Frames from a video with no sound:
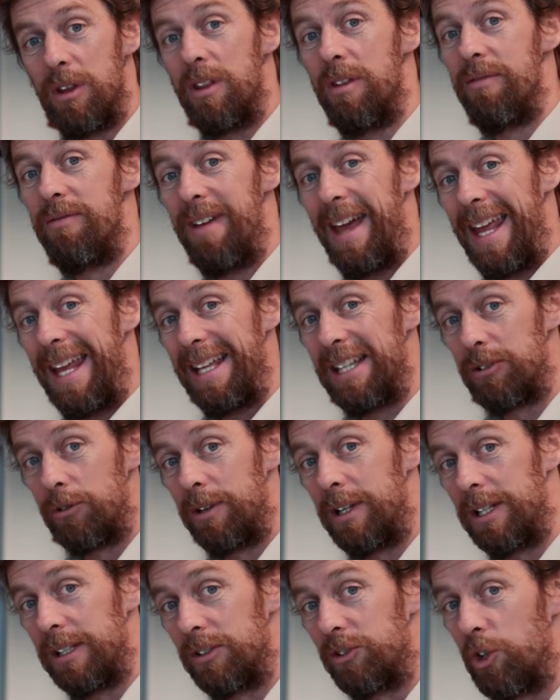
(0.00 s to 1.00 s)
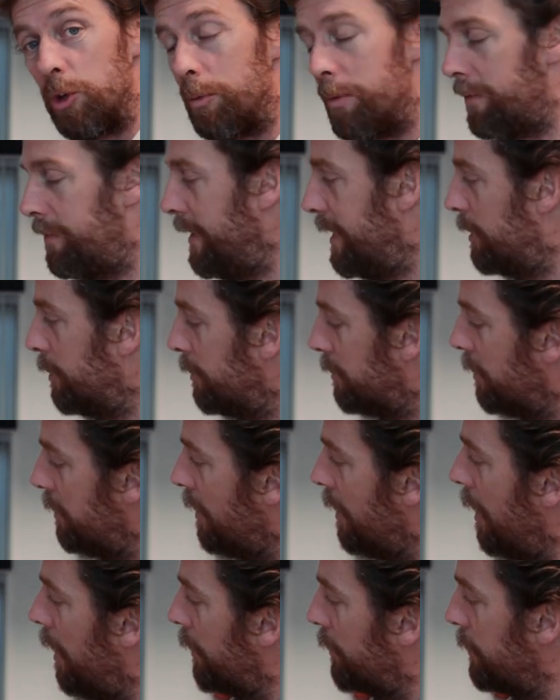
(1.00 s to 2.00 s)
that the veins are a little superficial to
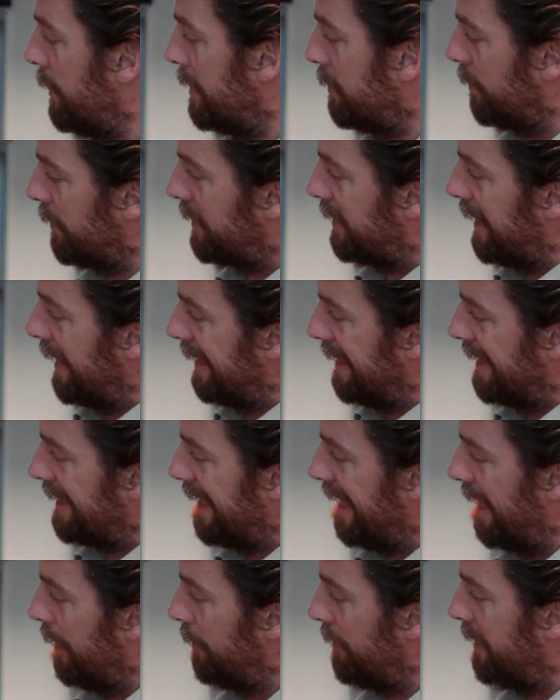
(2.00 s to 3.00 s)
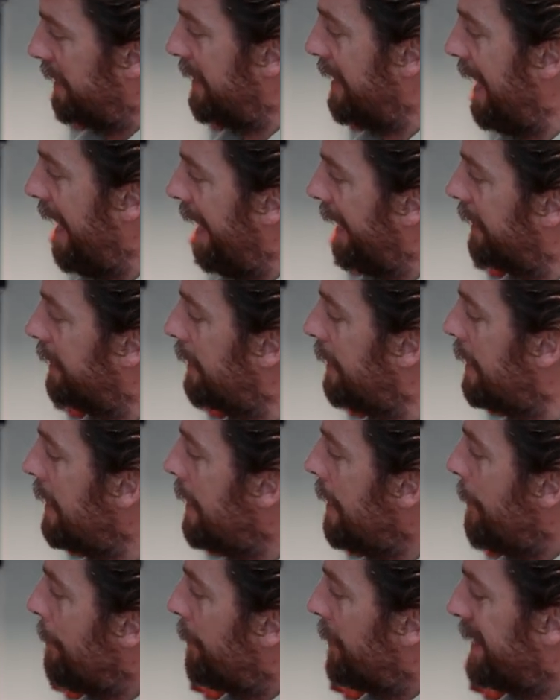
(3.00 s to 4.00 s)
the arteries, and we're seeing this here in the neck.
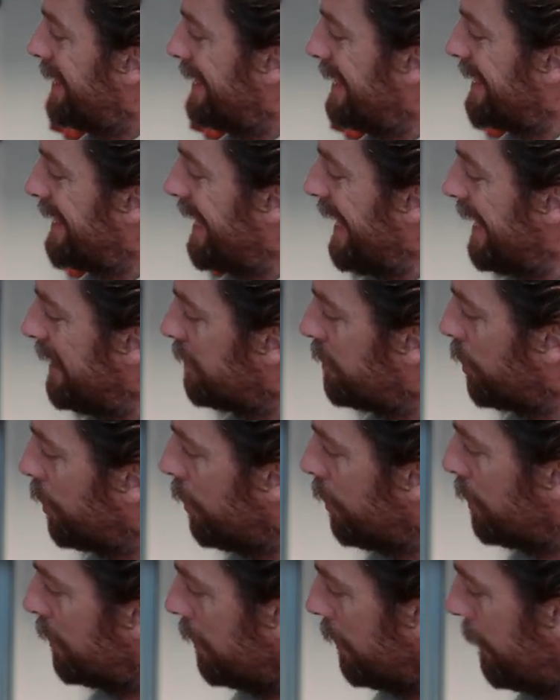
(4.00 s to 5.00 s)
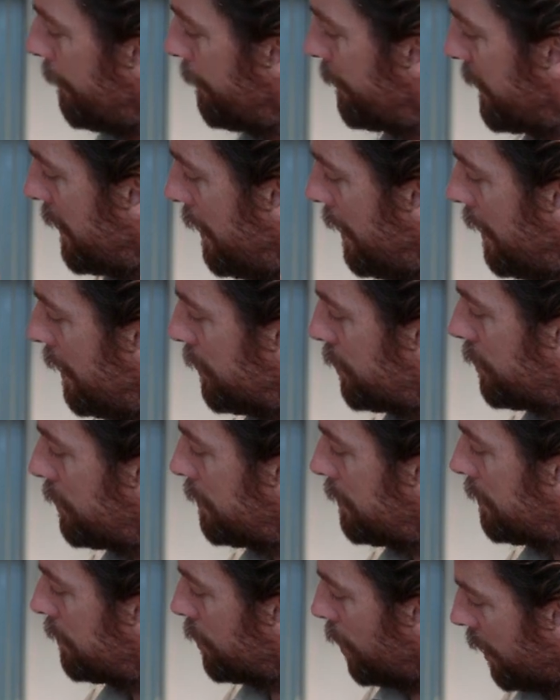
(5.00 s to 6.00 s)
But this is the internal
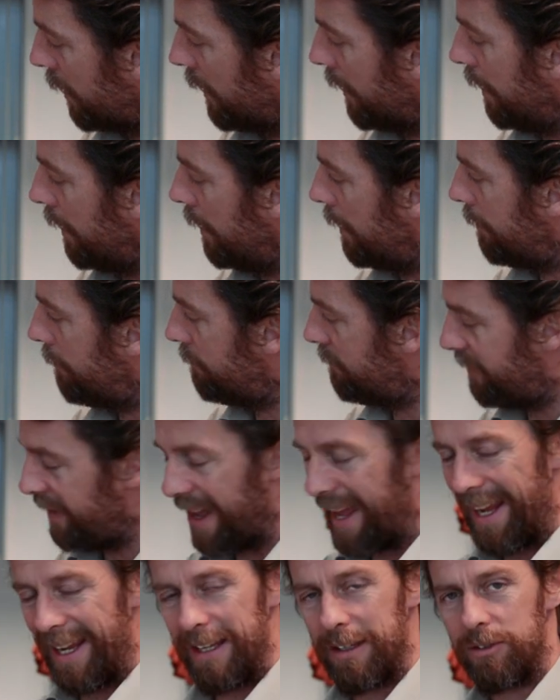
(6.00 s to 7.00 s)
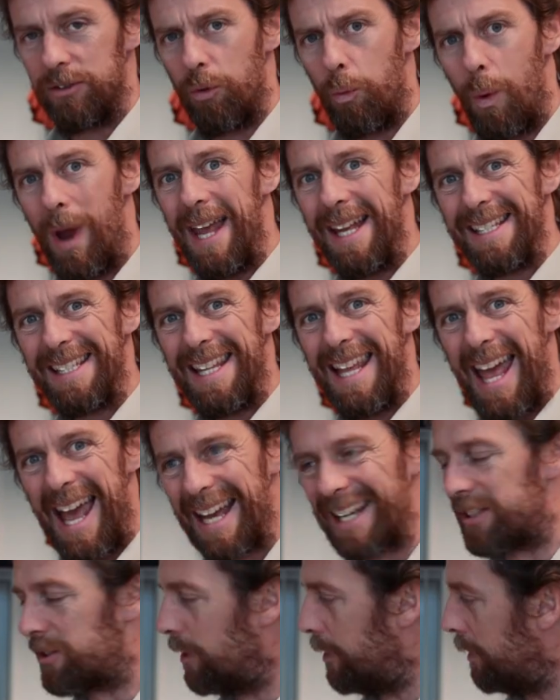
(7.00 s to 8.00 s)
jugular vein. So where's the
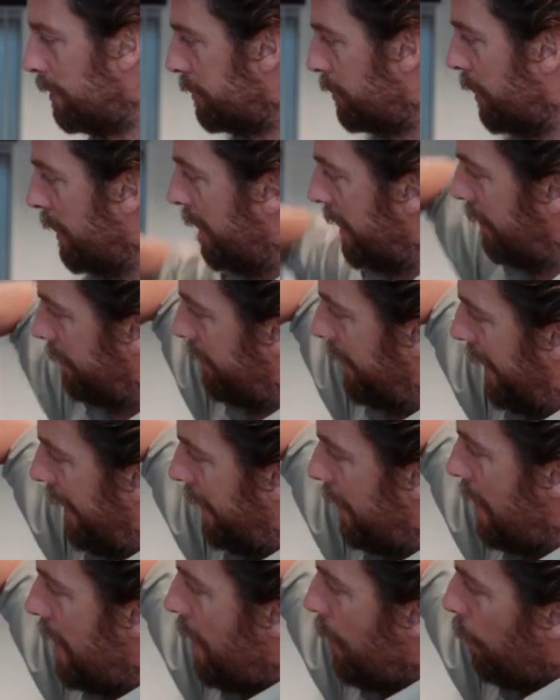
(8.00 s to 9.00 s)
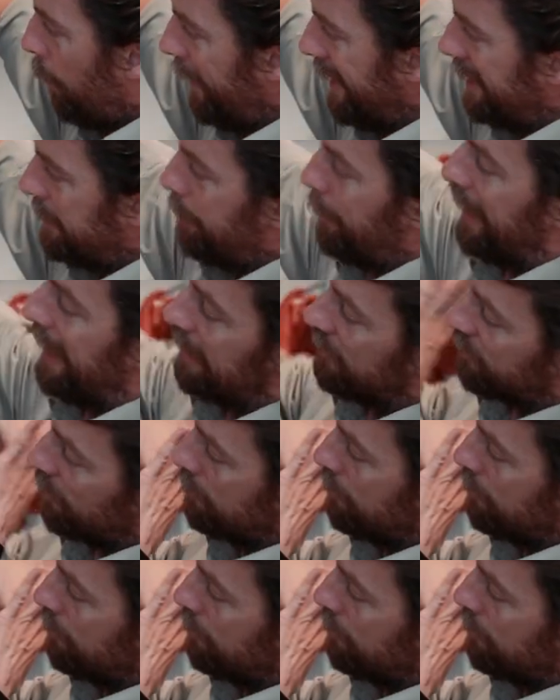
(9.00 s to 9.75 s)
external jugular vein? Well, it's been